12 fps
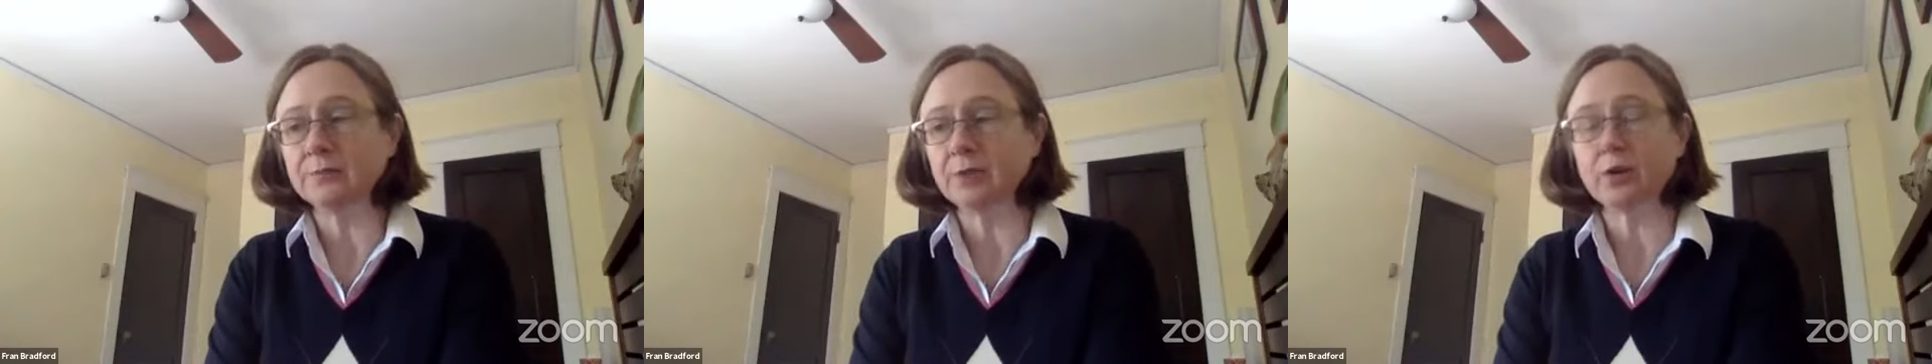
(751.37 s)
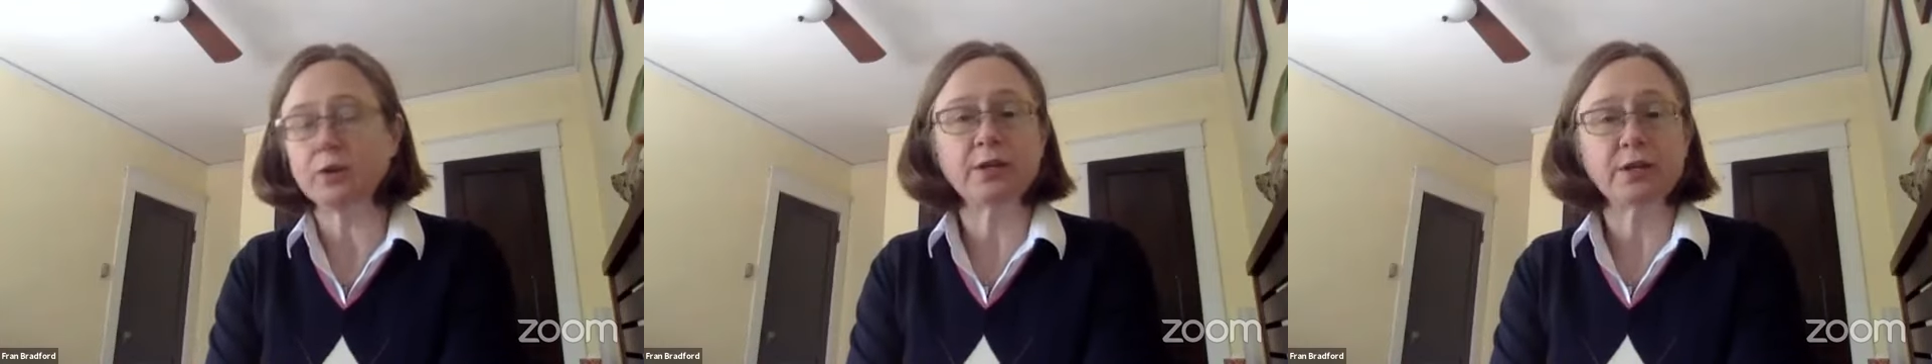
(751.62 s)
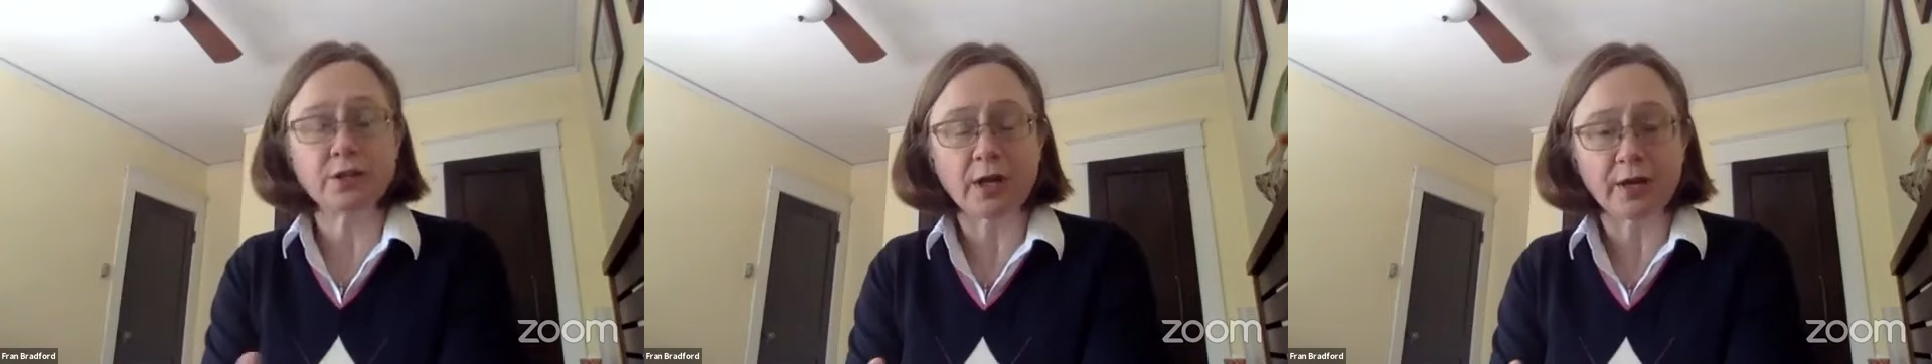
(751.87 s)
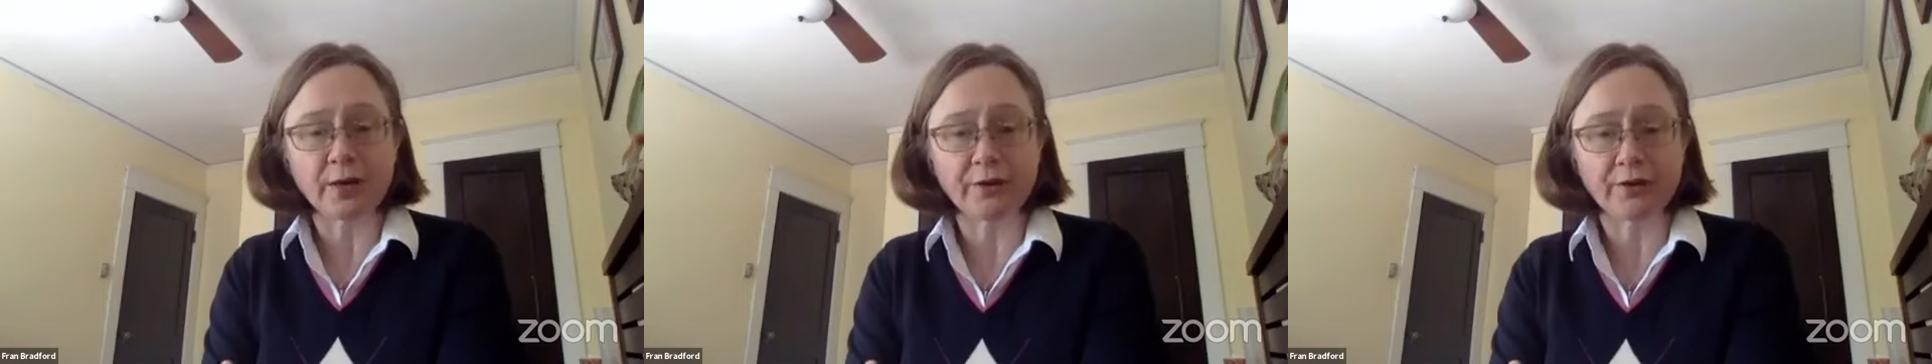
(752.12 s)
early
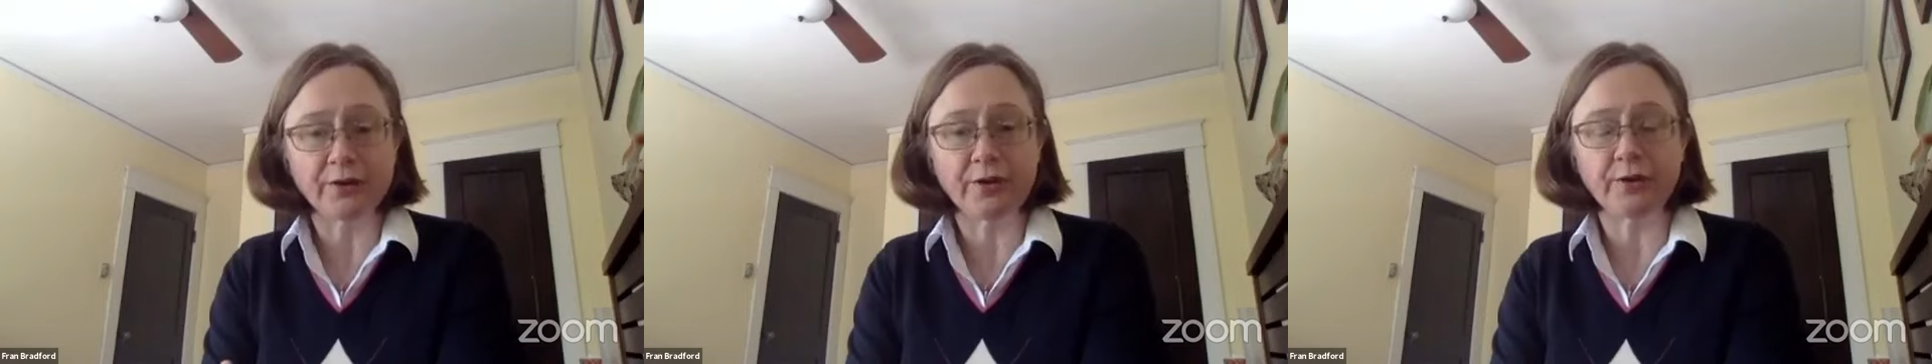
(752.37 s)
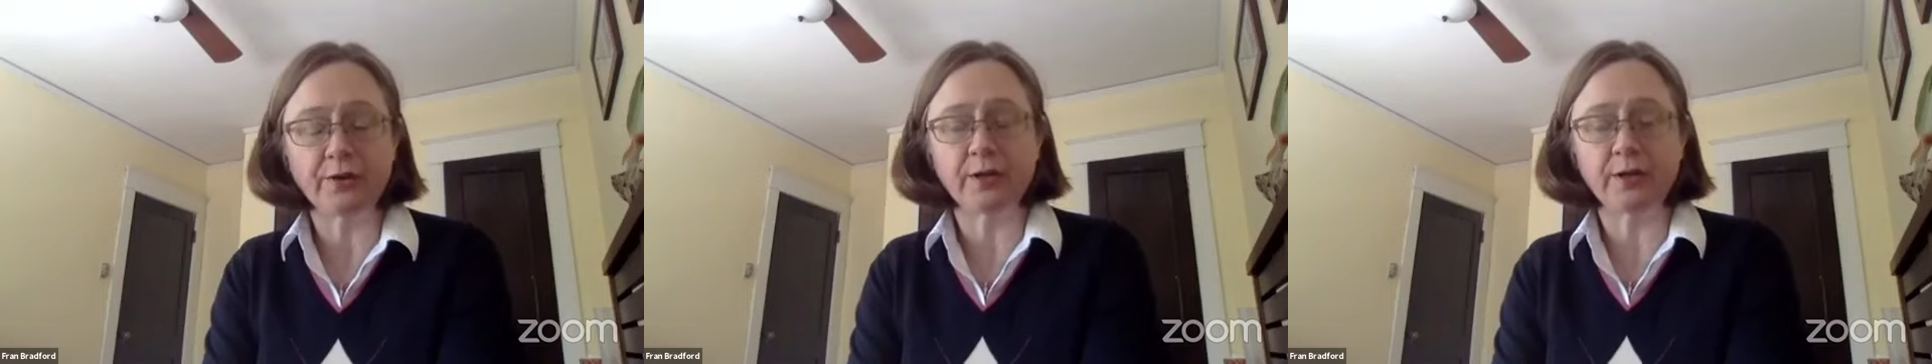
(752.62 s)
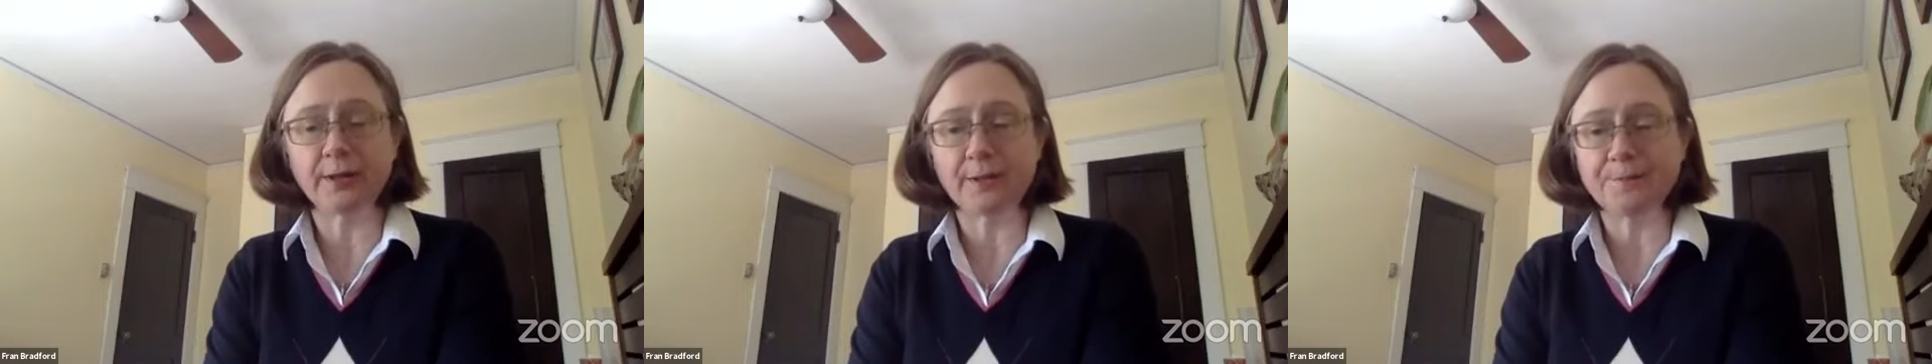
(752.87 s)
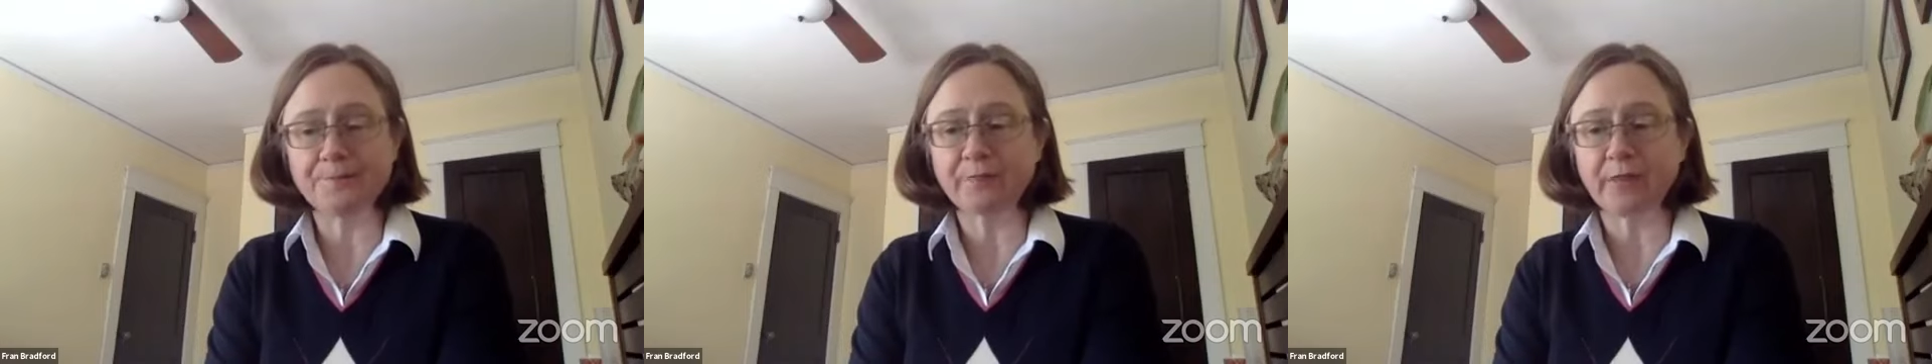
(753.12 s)
childhood,
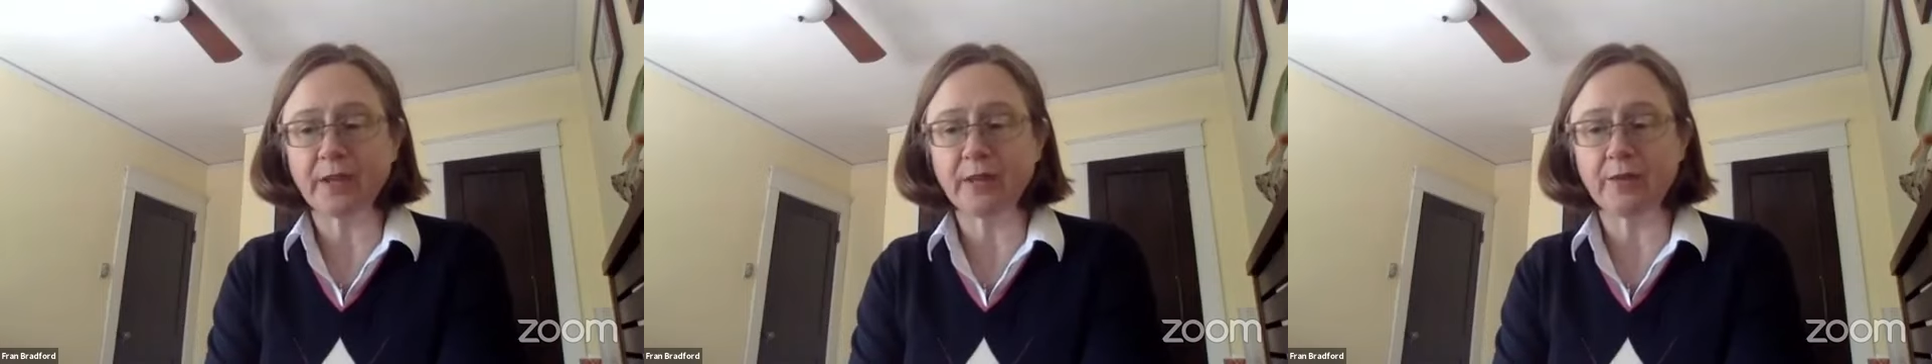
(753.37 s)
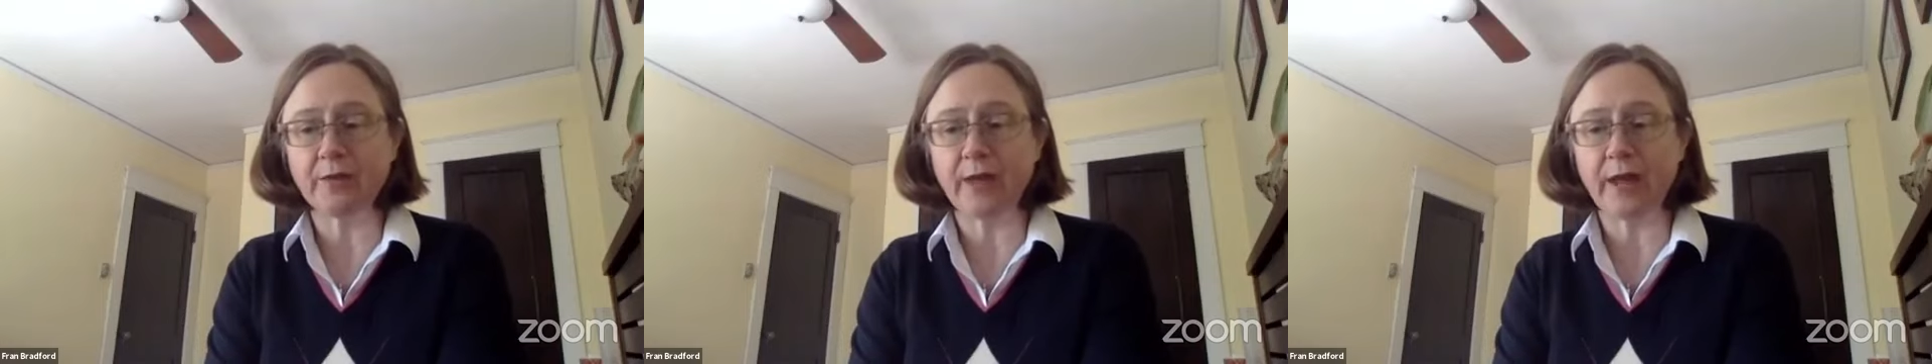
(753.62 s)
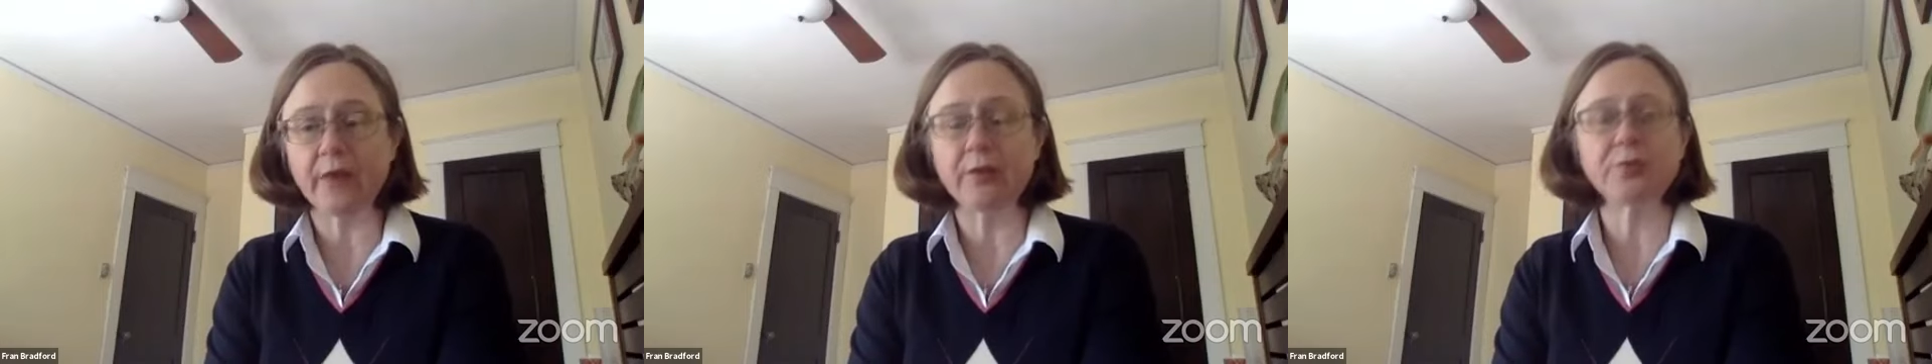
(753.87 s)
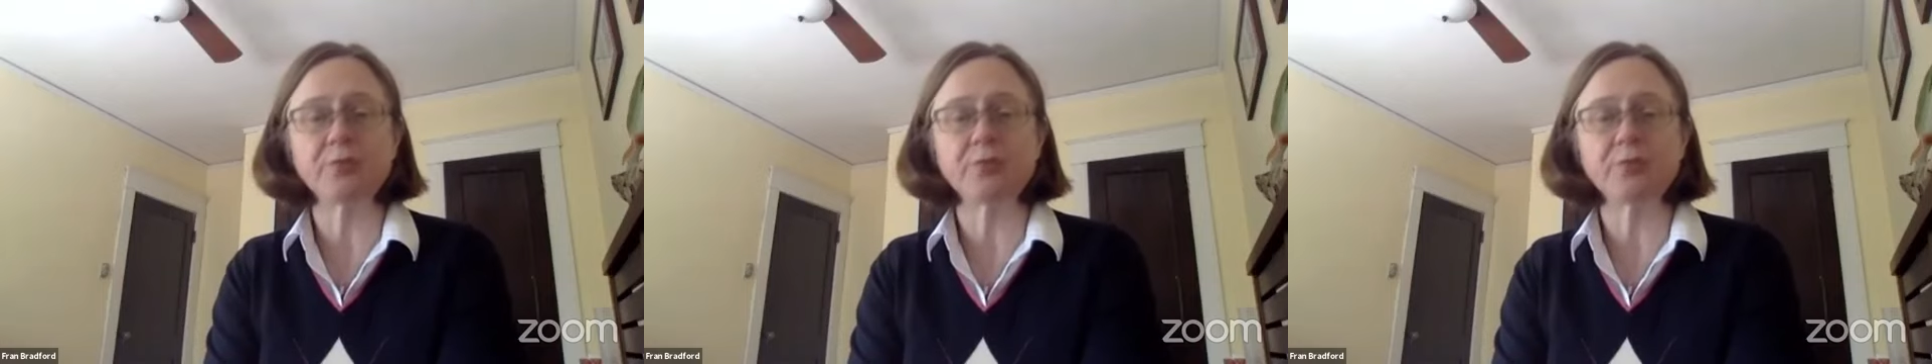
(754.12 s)
areas